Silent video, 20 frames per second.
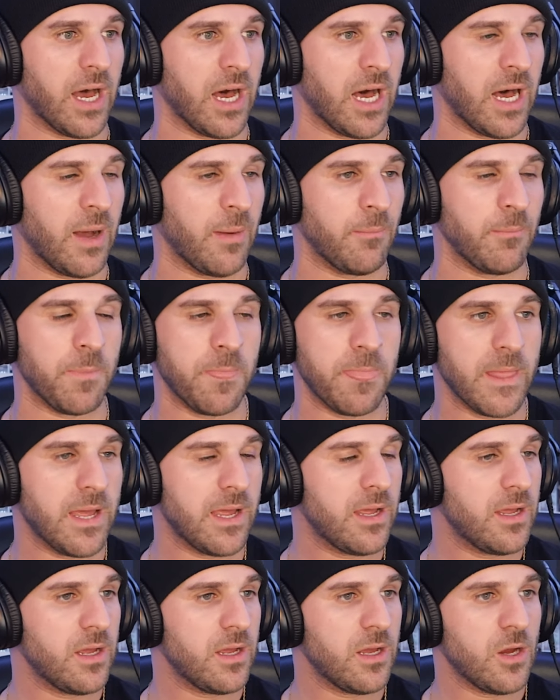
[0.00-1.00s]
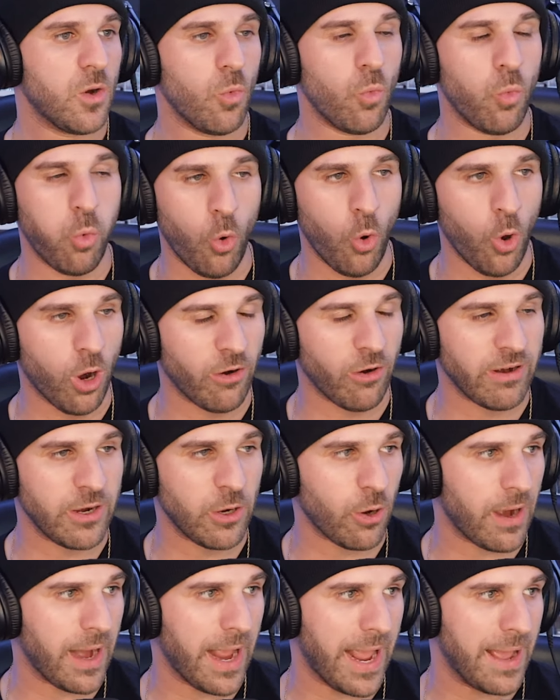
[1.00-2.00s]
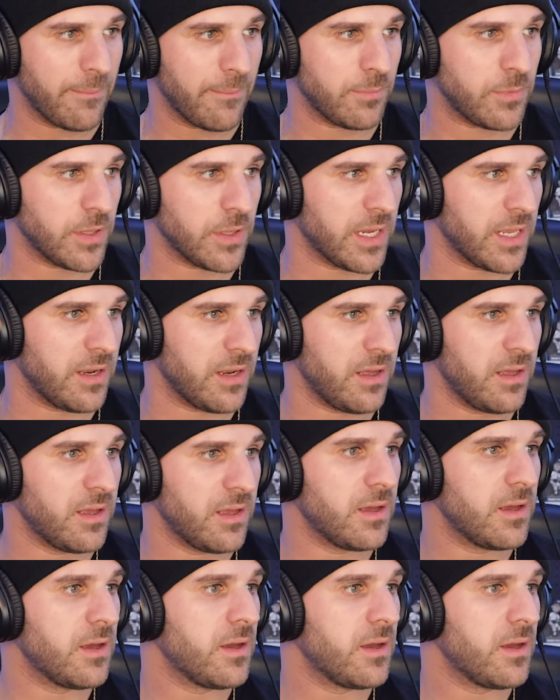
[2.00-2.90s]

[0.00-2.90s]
Warren or Hampton,